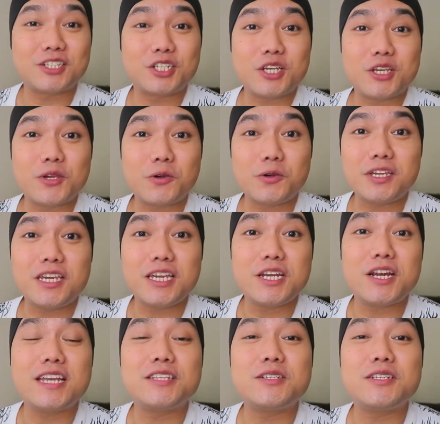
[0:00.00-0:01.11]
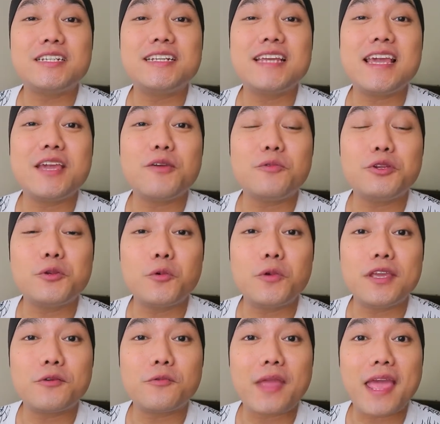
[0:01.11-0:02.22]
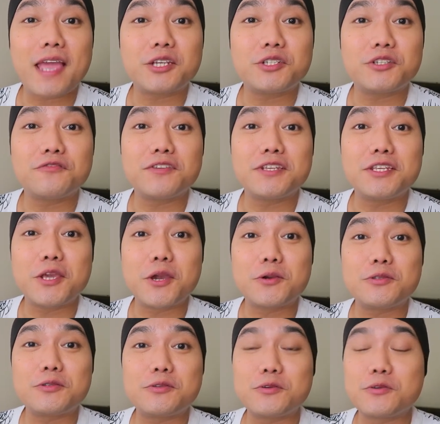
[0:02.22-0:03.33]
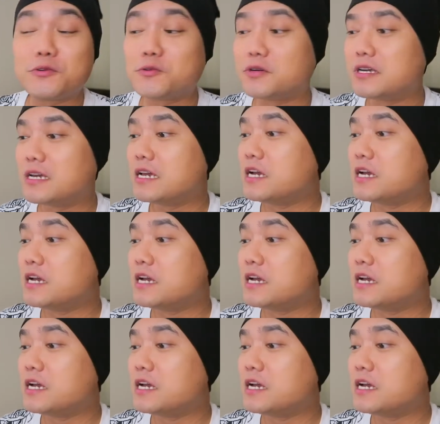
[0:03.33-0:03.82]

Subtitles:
Chico here, and today we're doing a reaction video to